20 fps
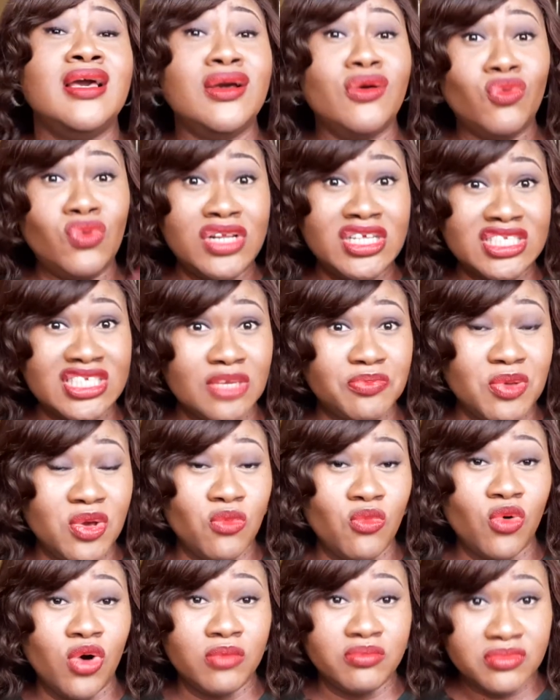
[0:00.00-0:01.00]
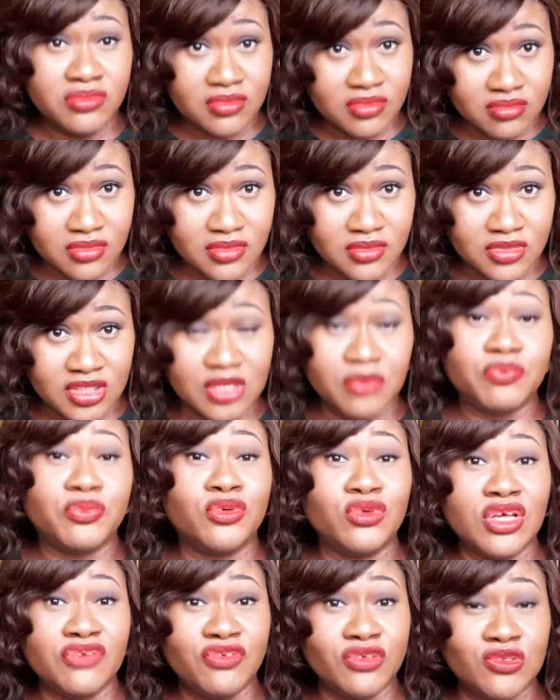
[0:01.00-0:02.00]
Will it keep him warm? Simple.
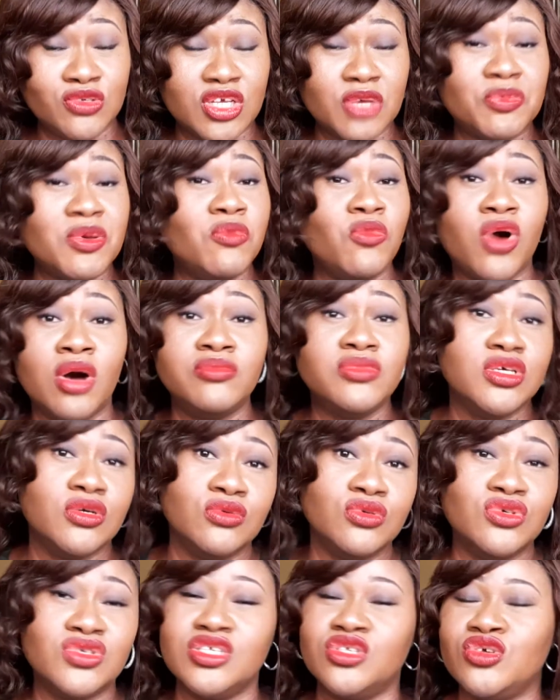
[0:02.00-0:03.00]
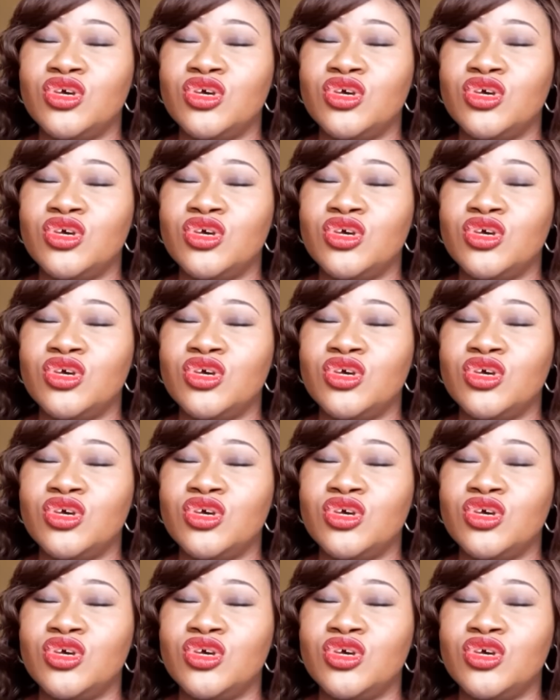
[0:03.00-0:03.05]
If it's to keep him warm, he'll use it.